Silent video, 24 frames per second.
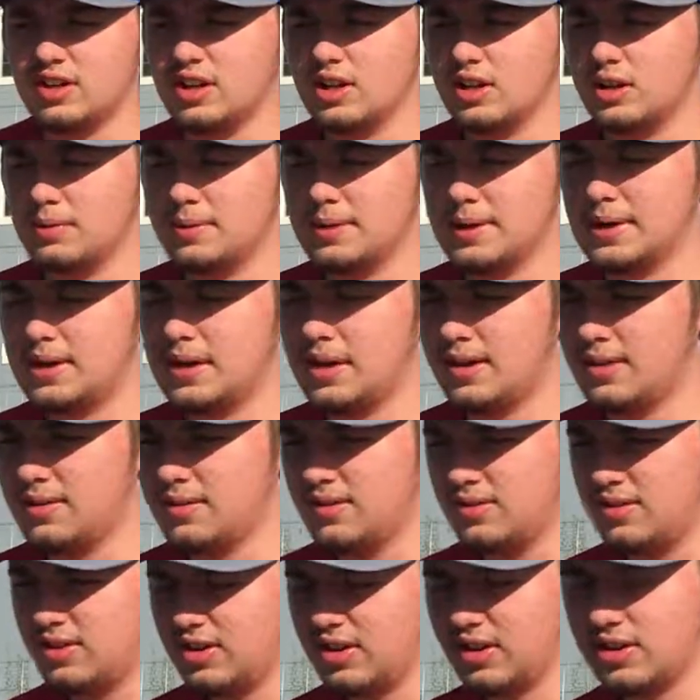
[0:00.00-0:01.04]

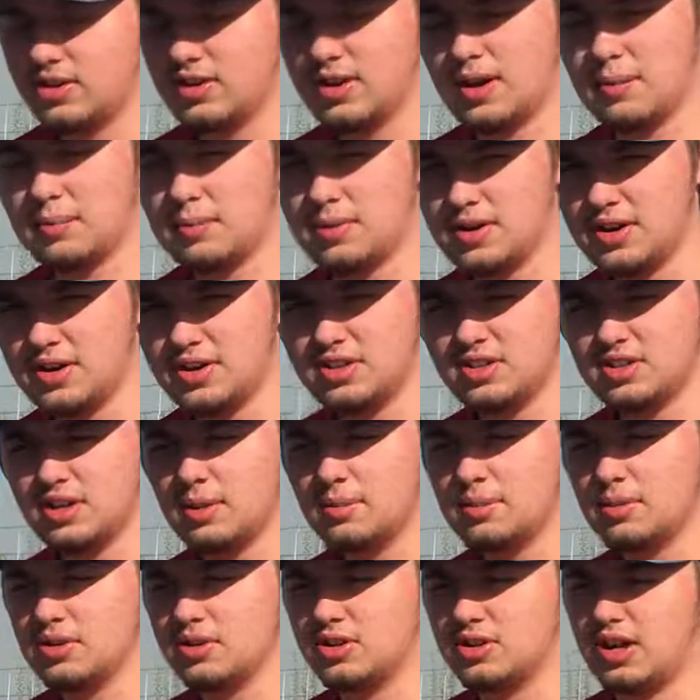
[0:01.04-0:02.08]
it'll come
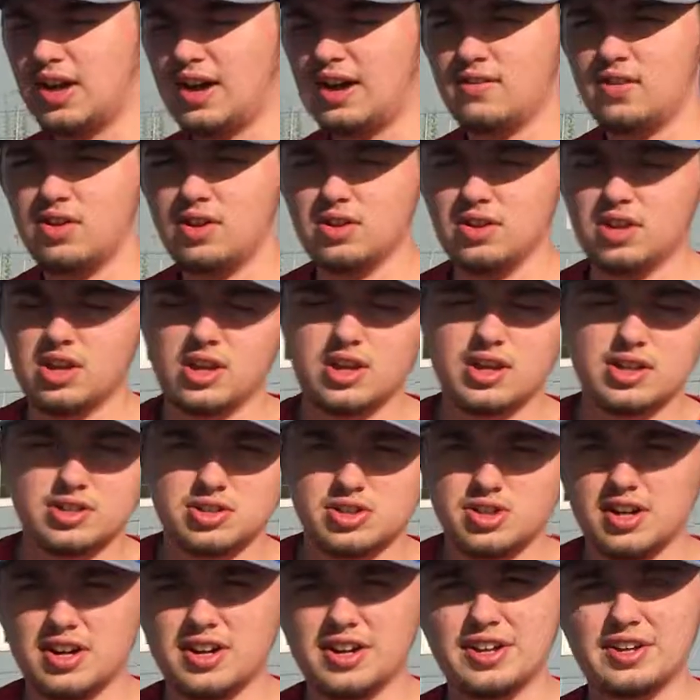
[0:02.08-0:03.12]
pre-assembled, it'll have all the
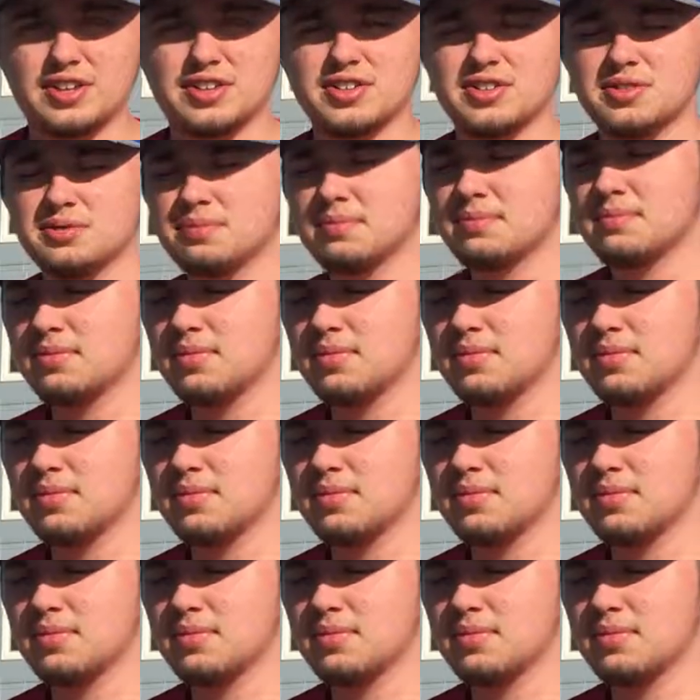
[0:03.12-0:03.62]
electronics,